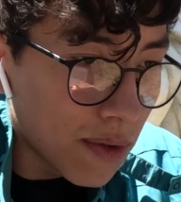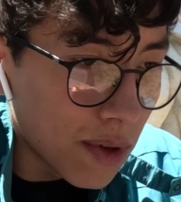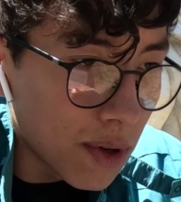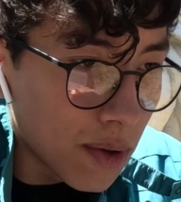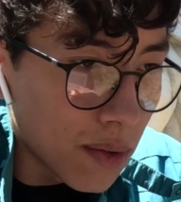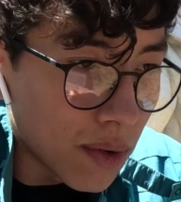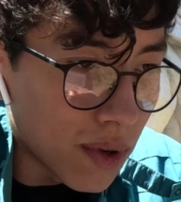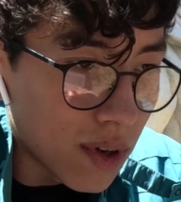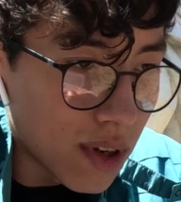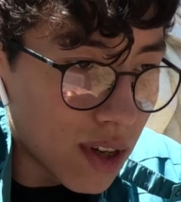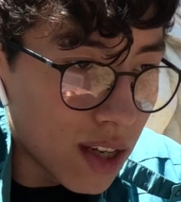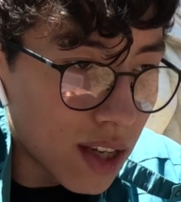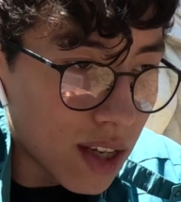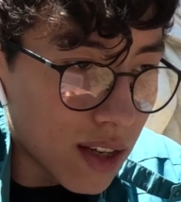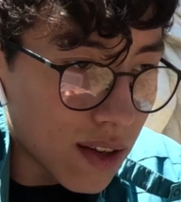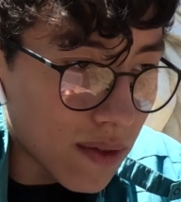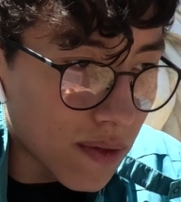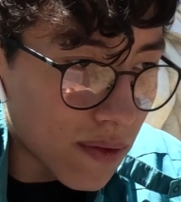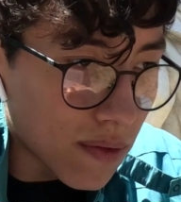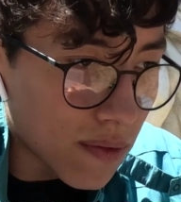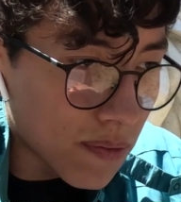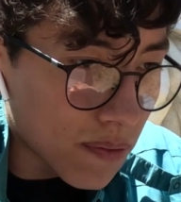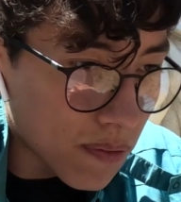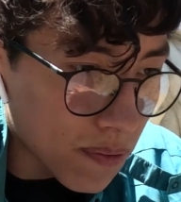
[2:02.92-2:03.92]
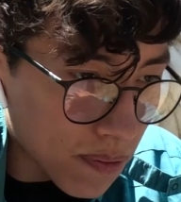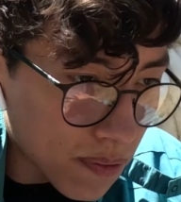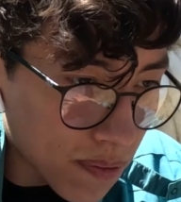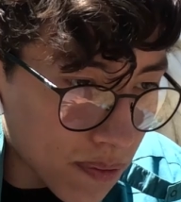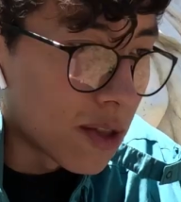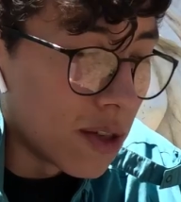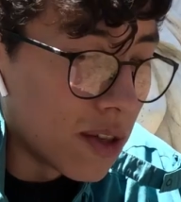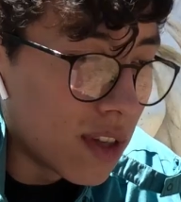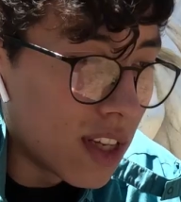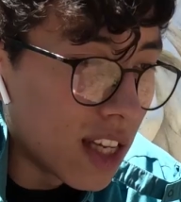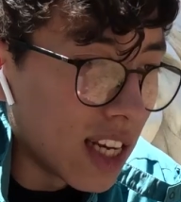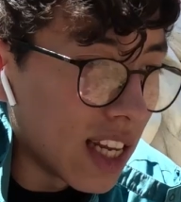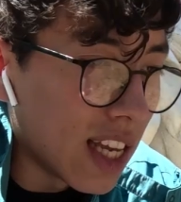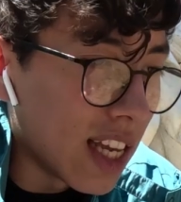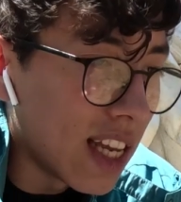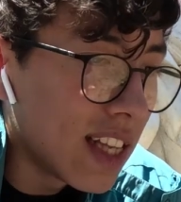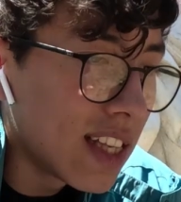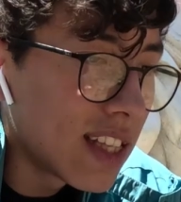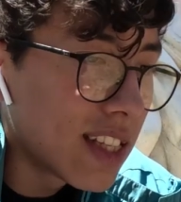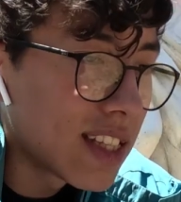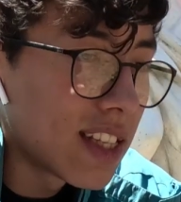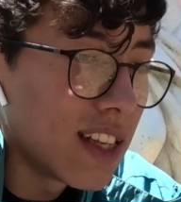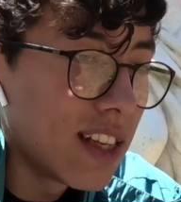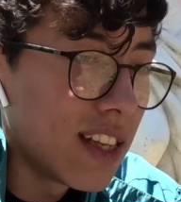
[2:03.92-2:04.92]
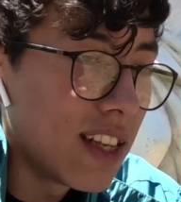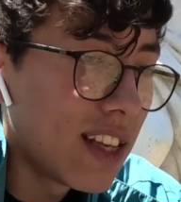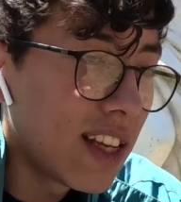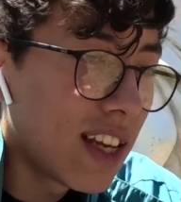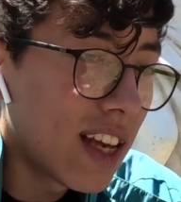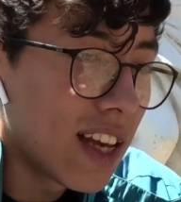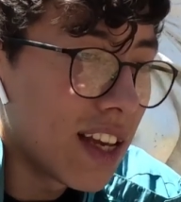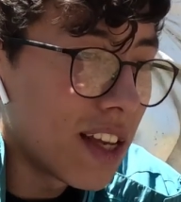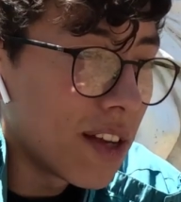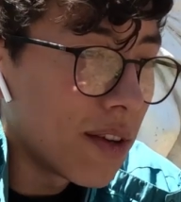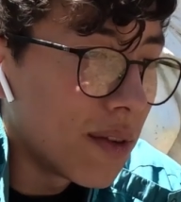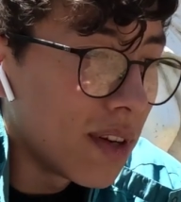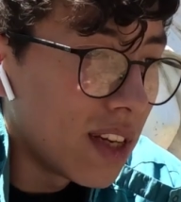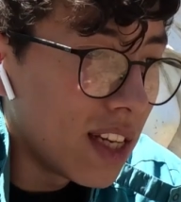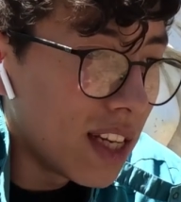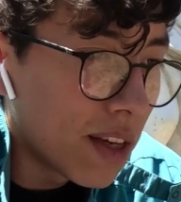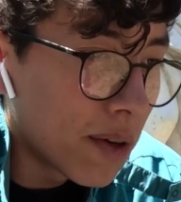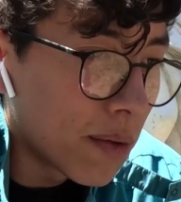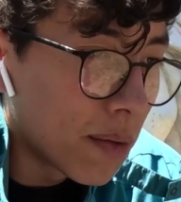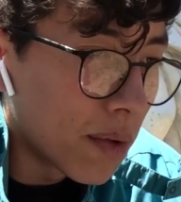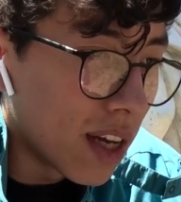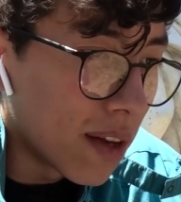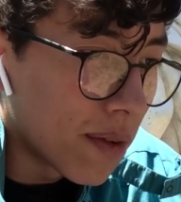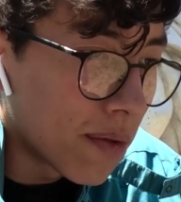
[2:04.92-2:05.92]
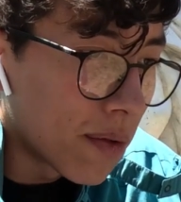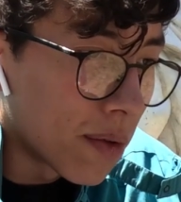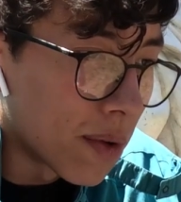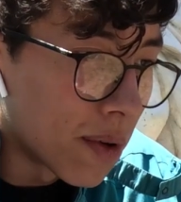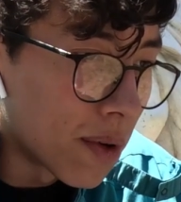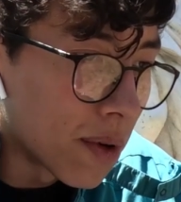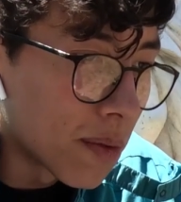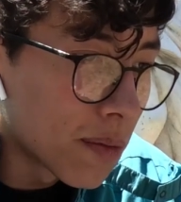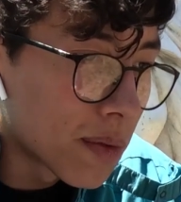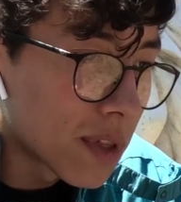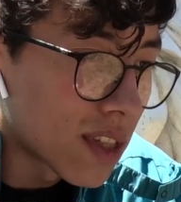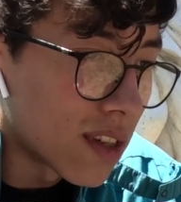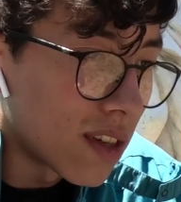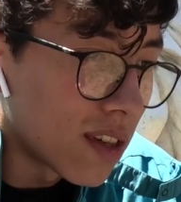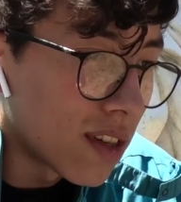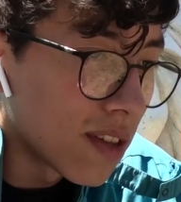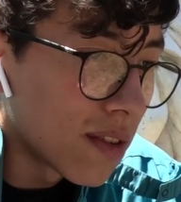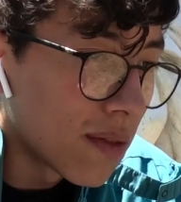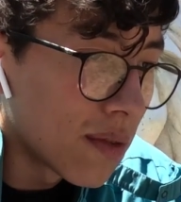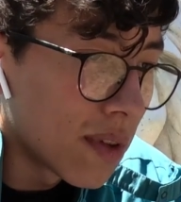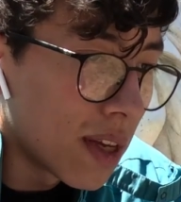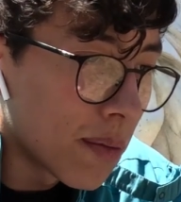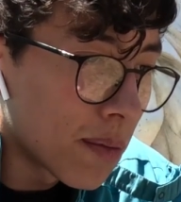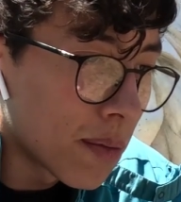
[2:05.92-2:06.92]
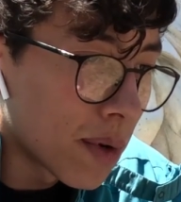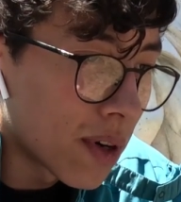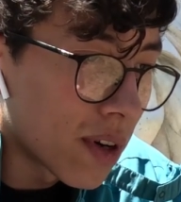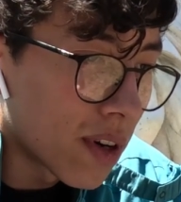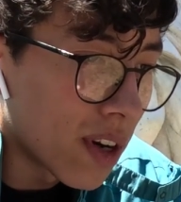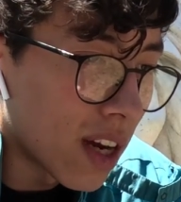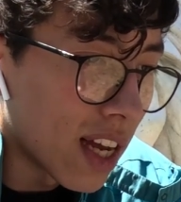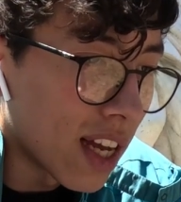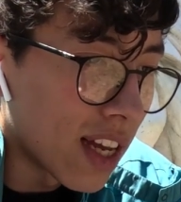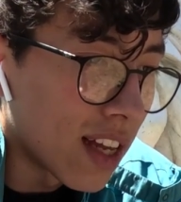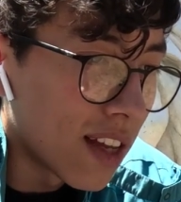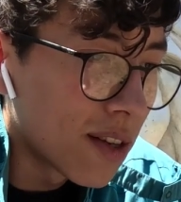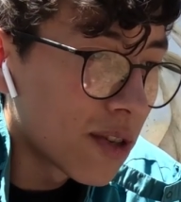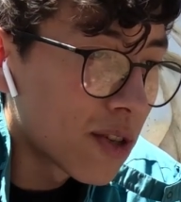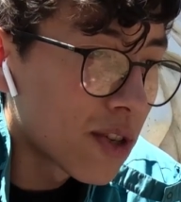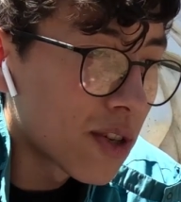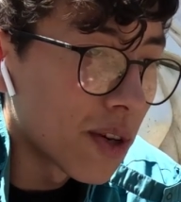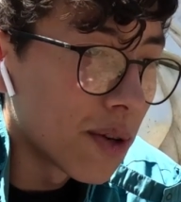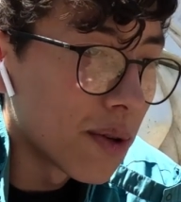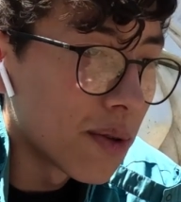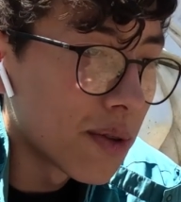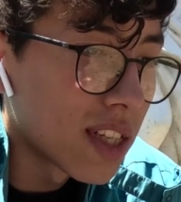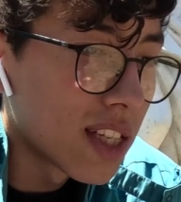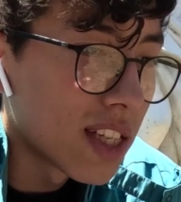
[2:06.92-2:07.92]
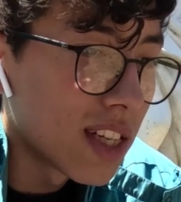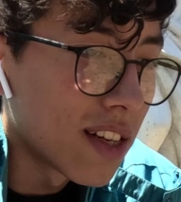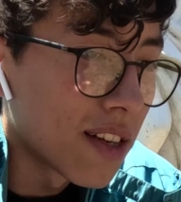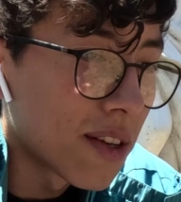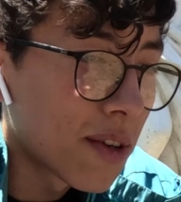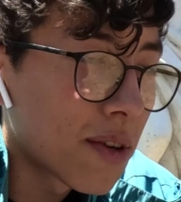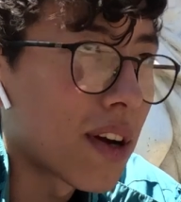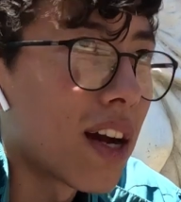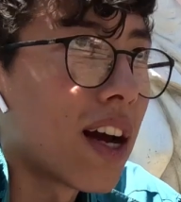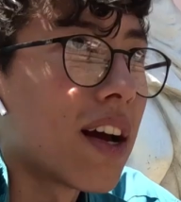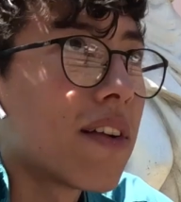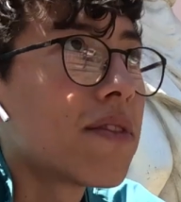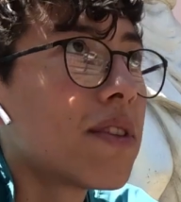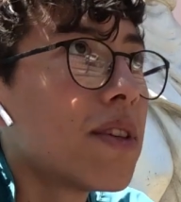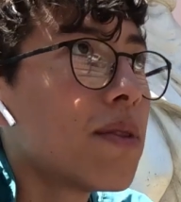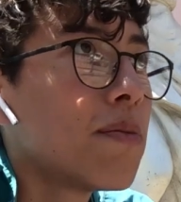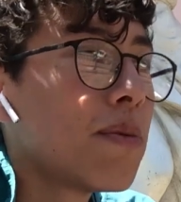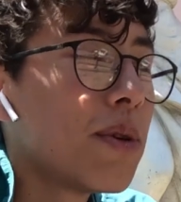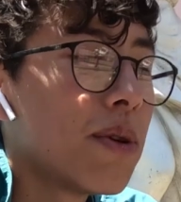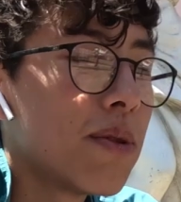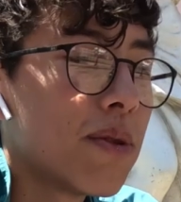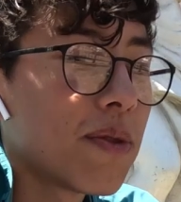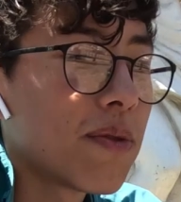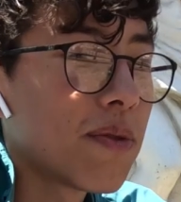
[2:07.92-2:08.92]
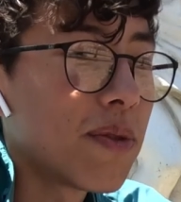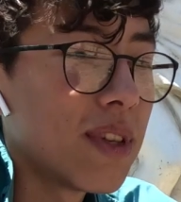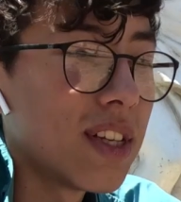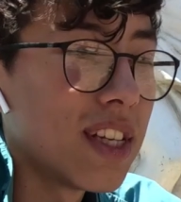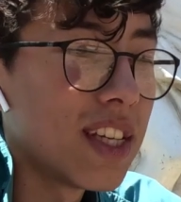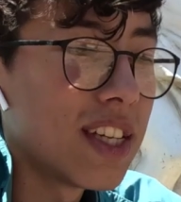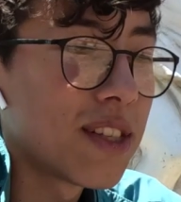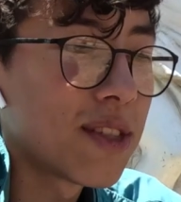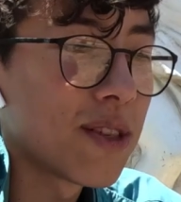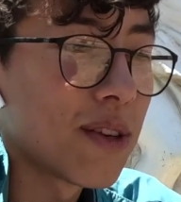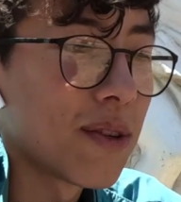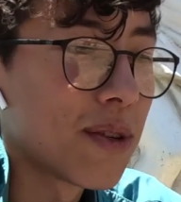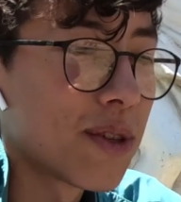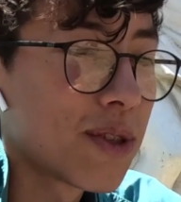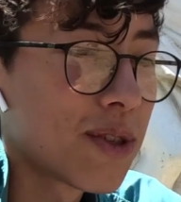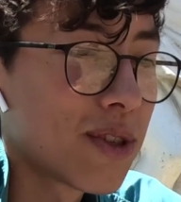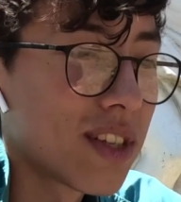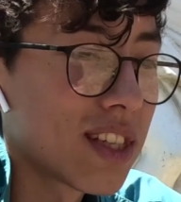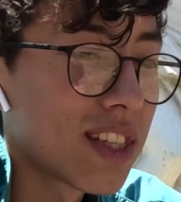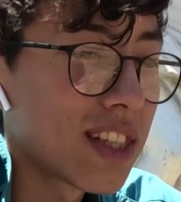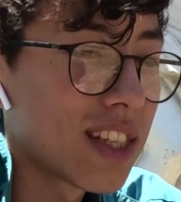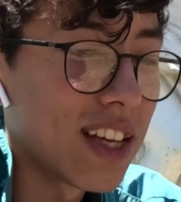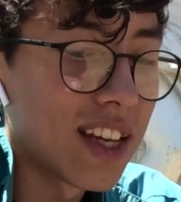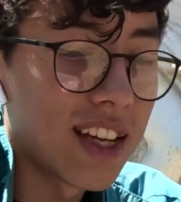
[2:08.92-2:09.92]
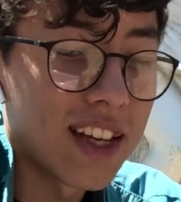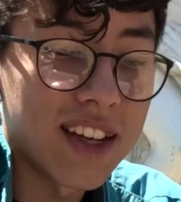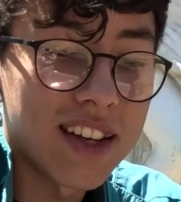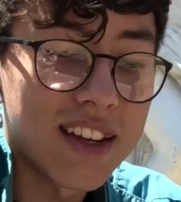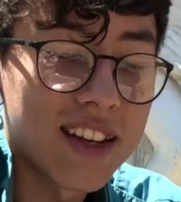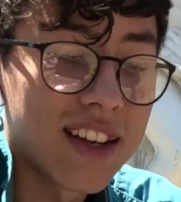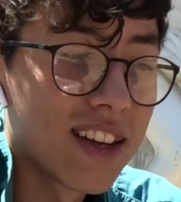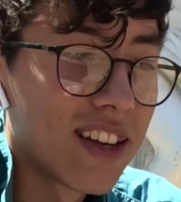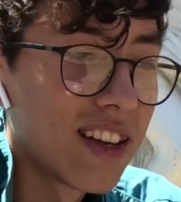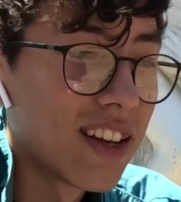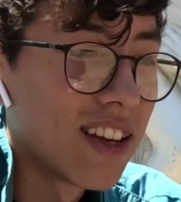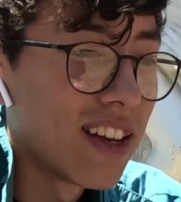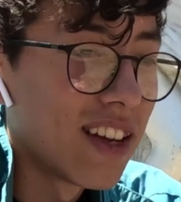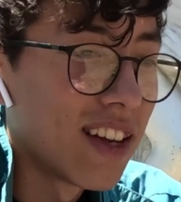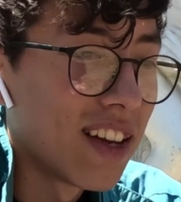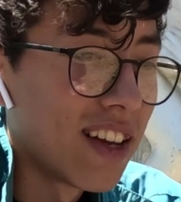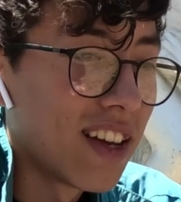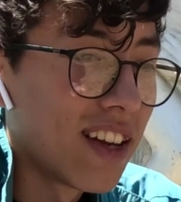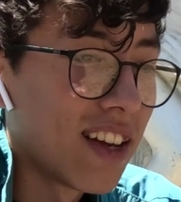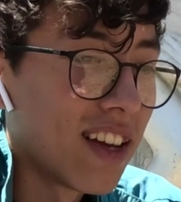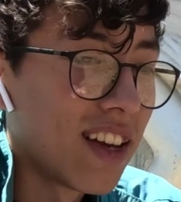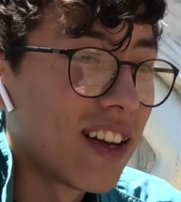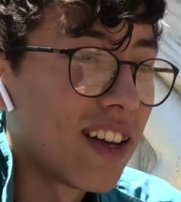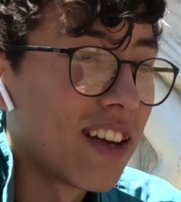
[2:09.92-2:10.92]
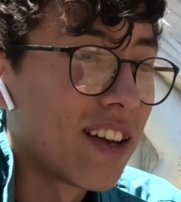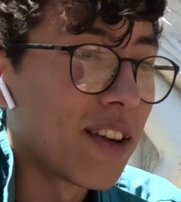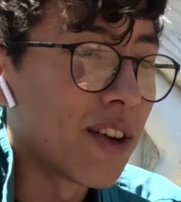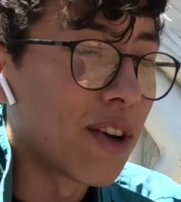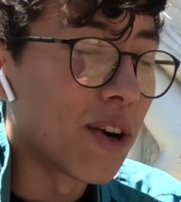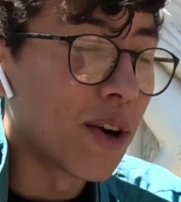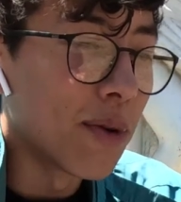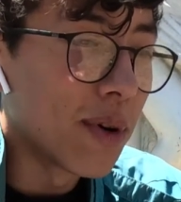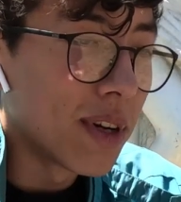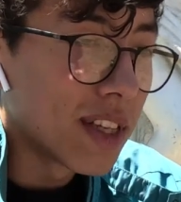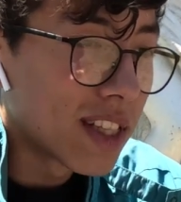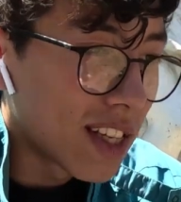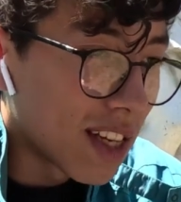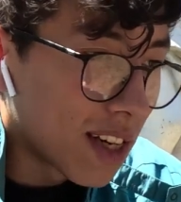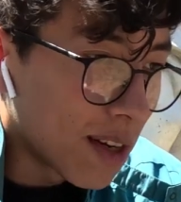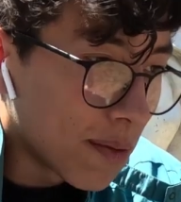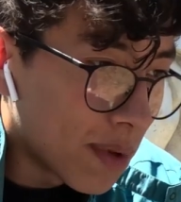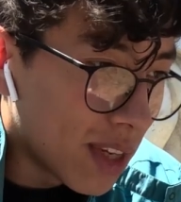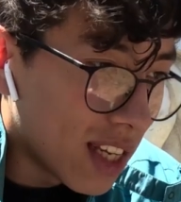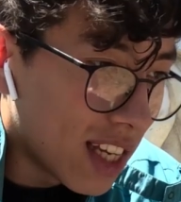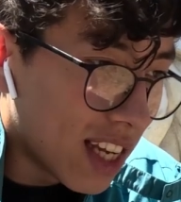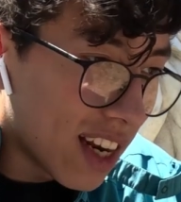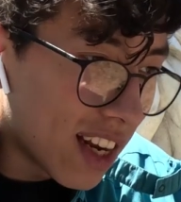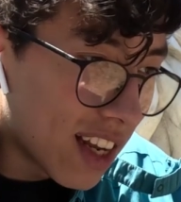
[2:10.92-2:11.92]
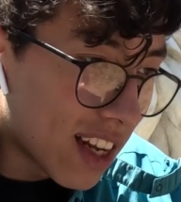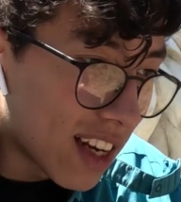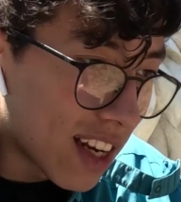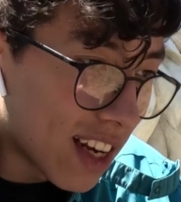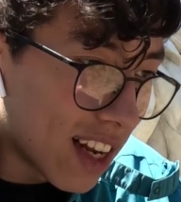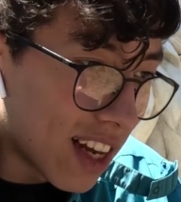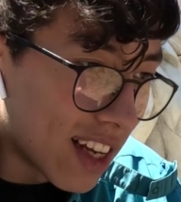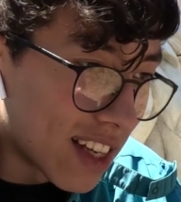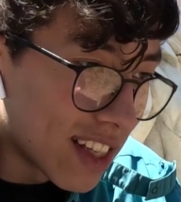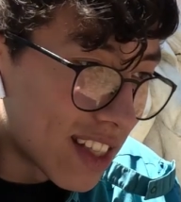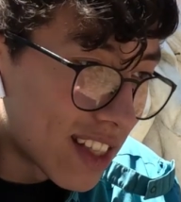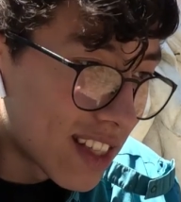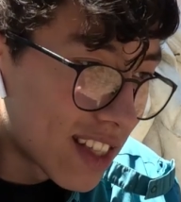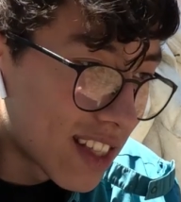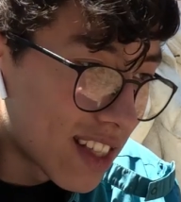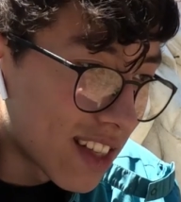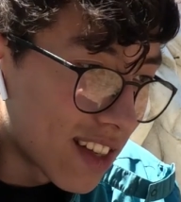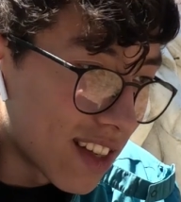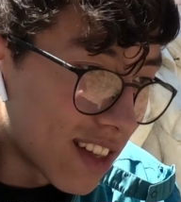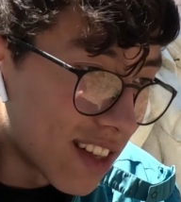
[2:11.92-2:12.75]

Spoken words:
if you want. So you can instantly get unique waveforms, and all of them are hand chosen, crafted beautifully. So it's just like, you're always gonna be getting nice